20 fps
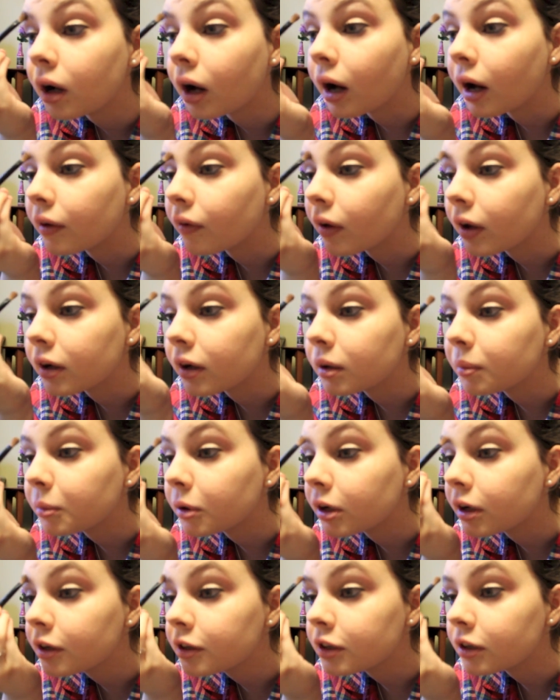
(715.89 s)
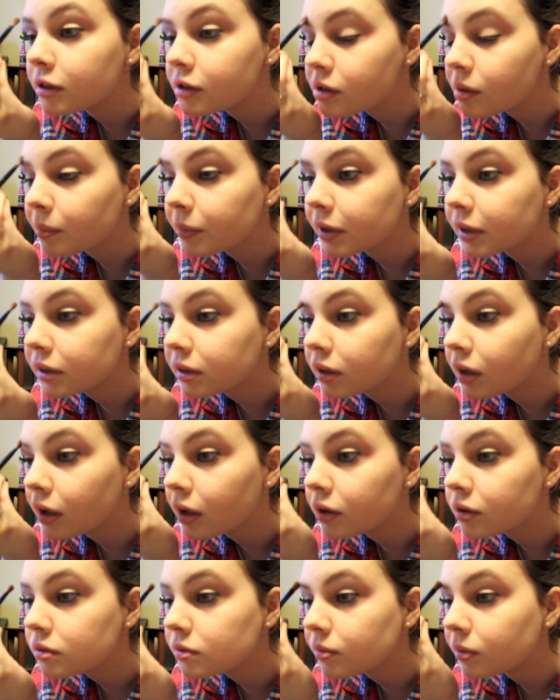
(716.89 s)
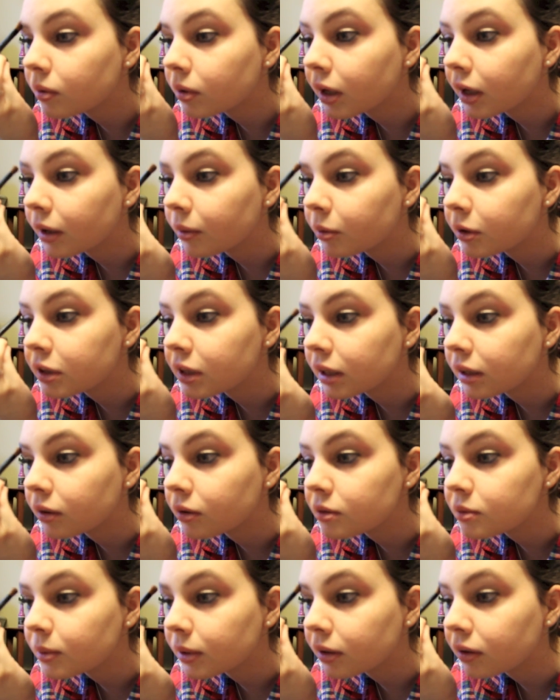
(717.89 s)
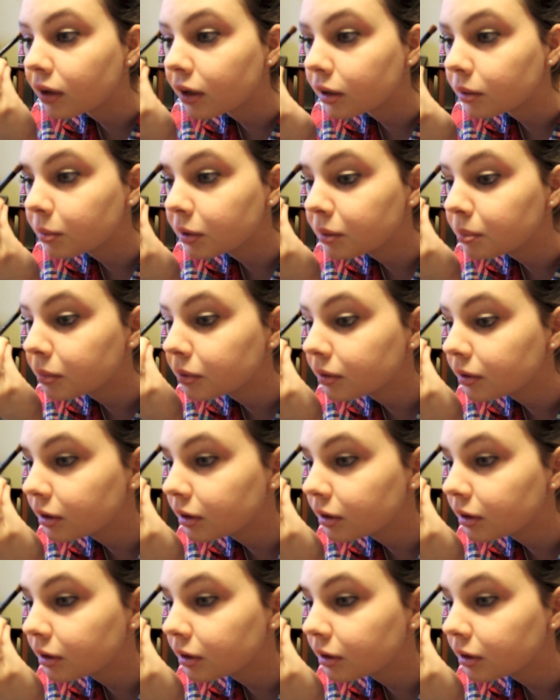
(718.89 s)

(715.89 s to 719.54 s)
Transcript: eyeliner brush or something to use for it, which I know is what a lot of people